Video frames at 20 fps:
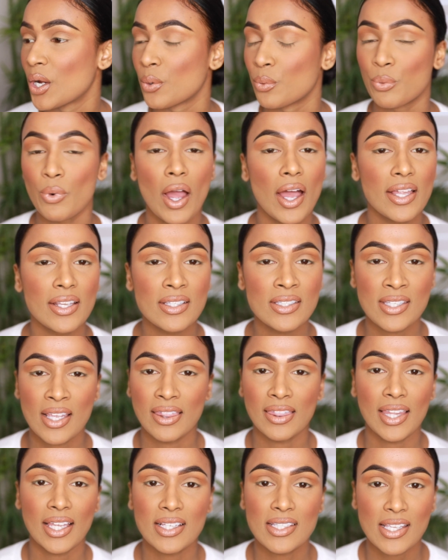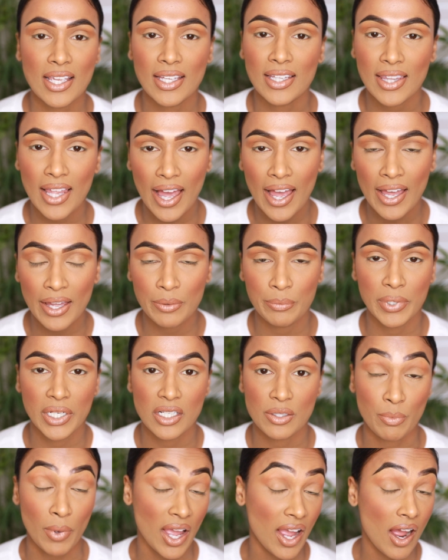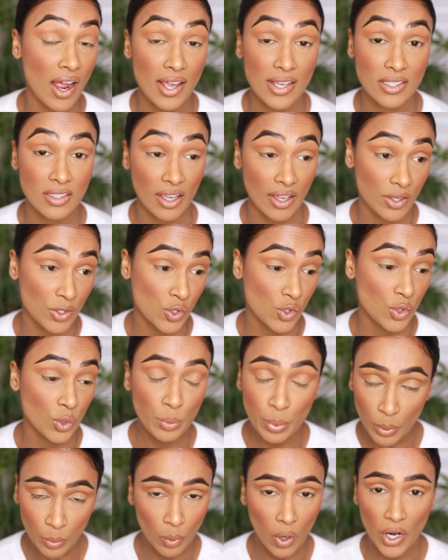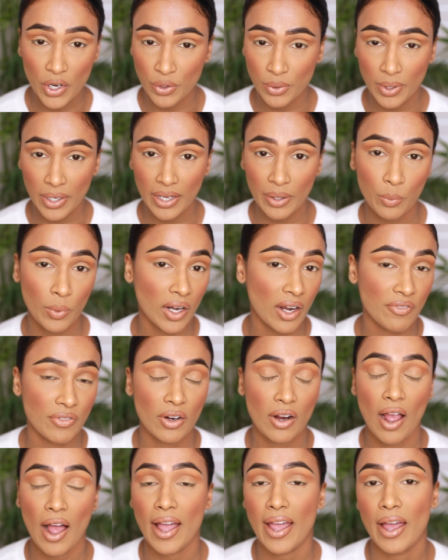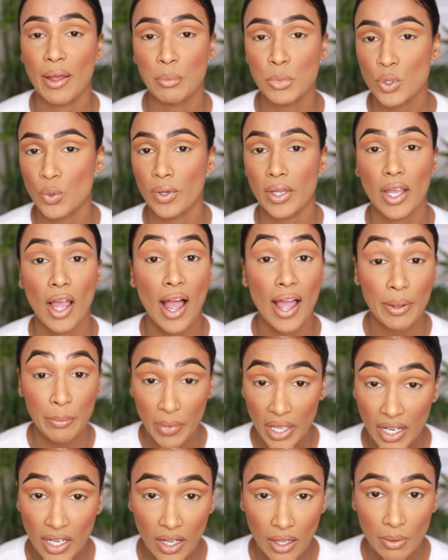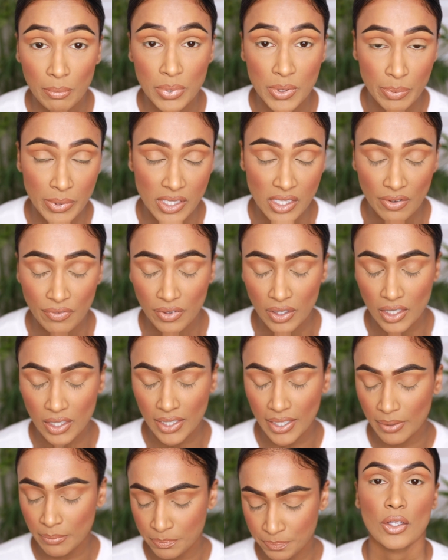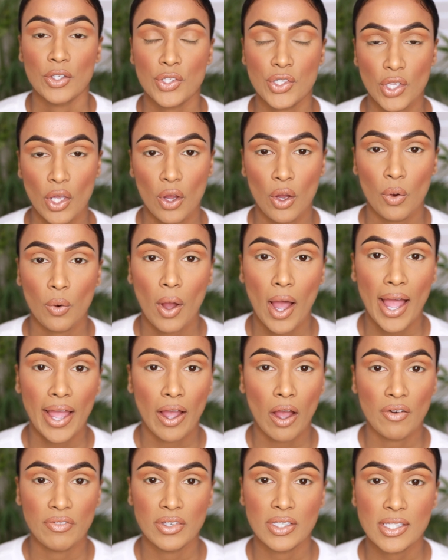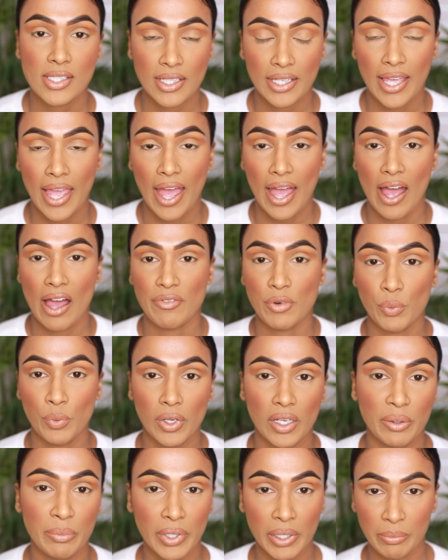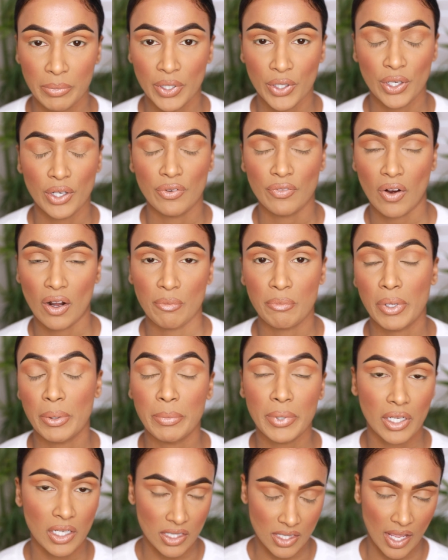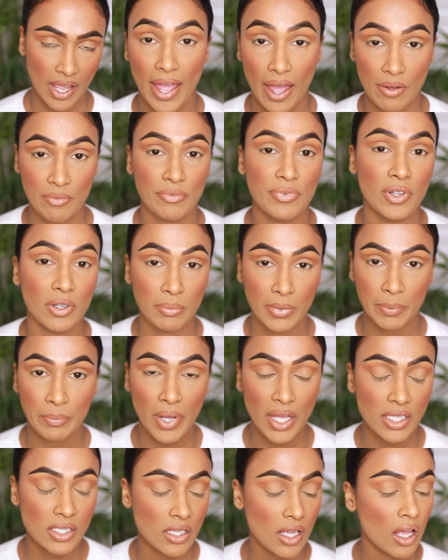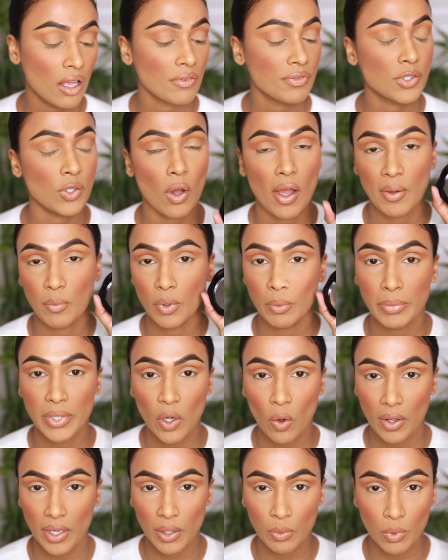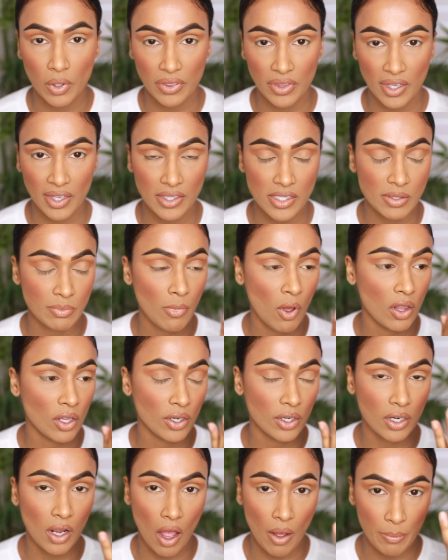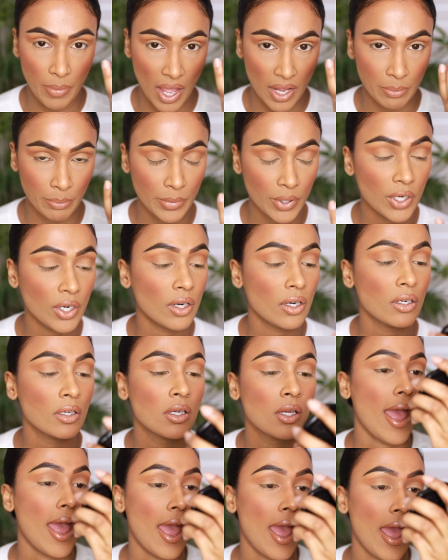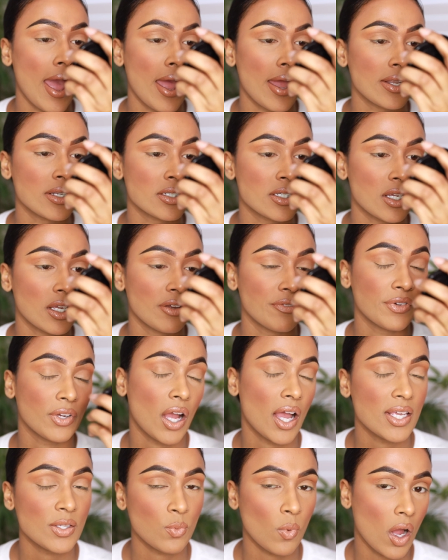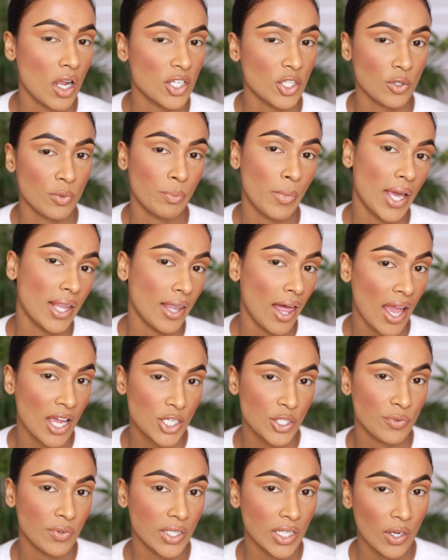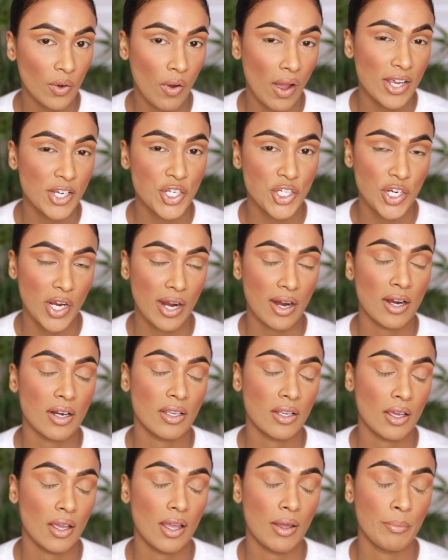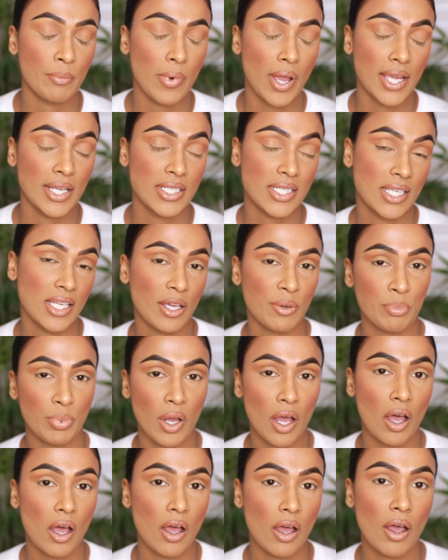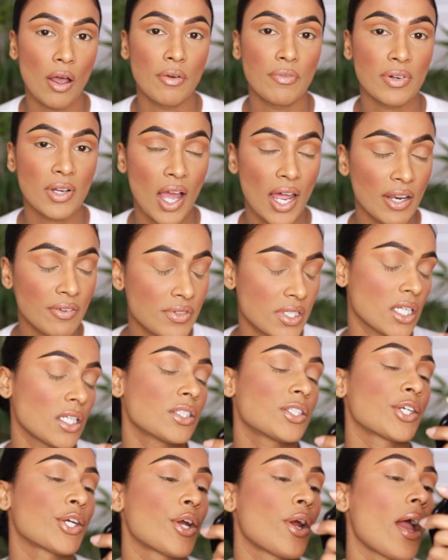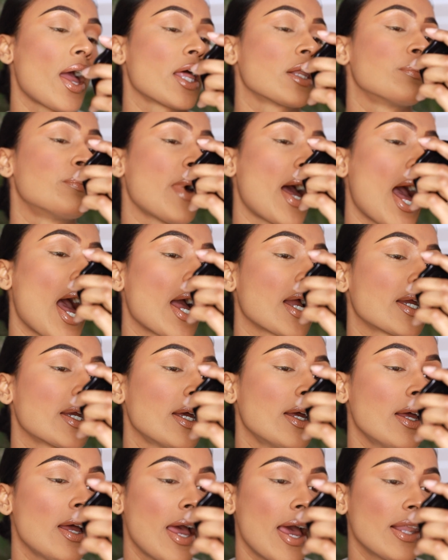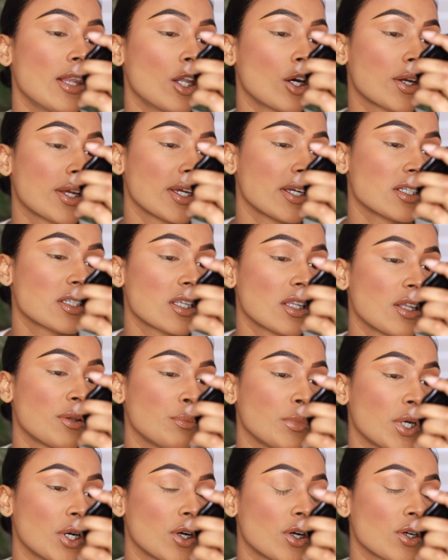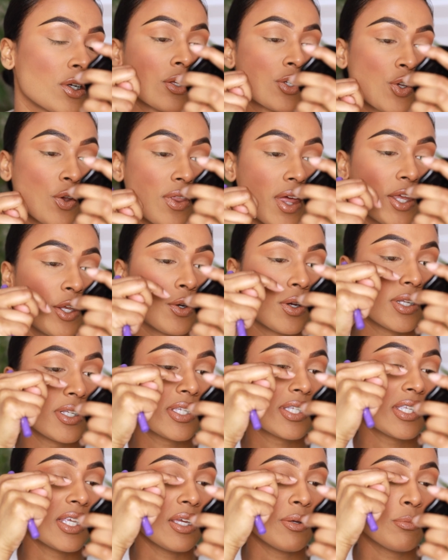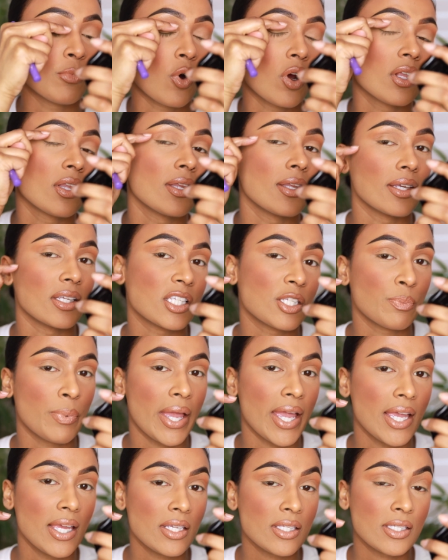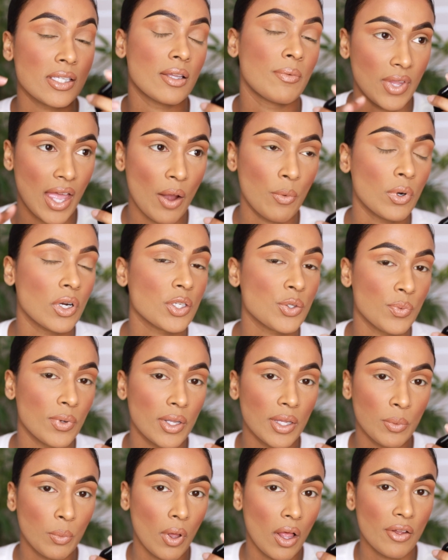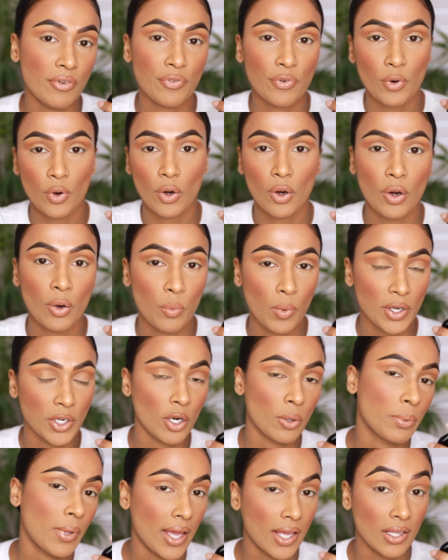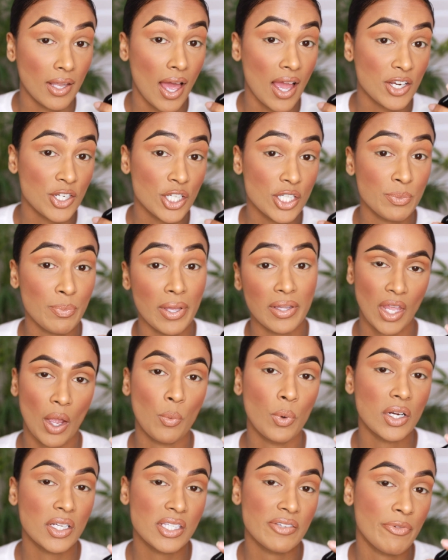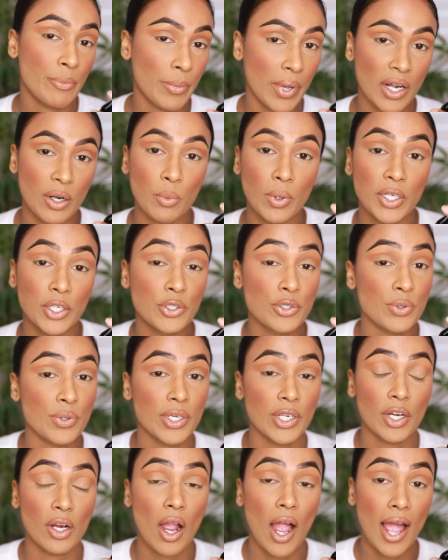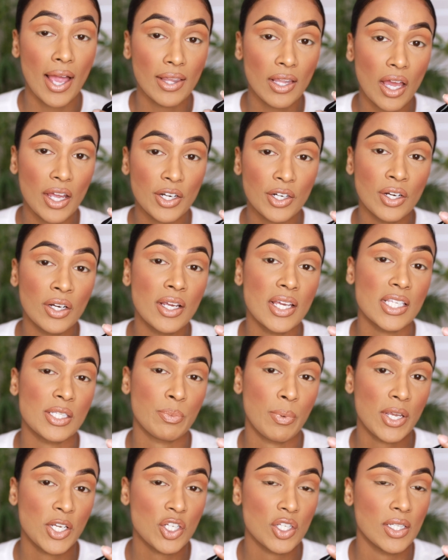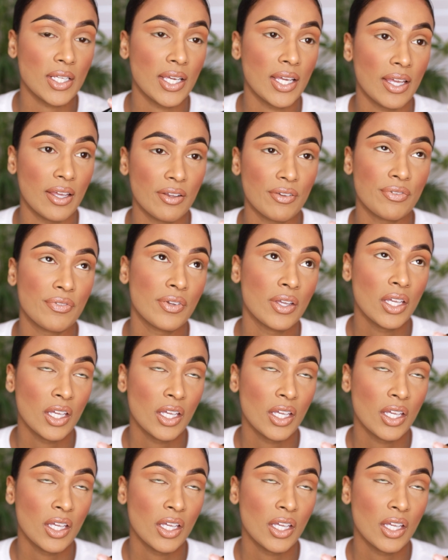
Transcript: runs and things like that because my eyes get super watery whenever I am doing eye makeup specifically. So I obviously can't have a really big mirror in front of me because I am filming myself, so I will be going in with a smaller compact mirror. And if you guys watched my lash video, I shared my tip of kind of tilting your head back and looking into the mirror so that you can see more lid space. That works really well for when you're applying lashes, but that works even better when you're doing your eyeliner, especially if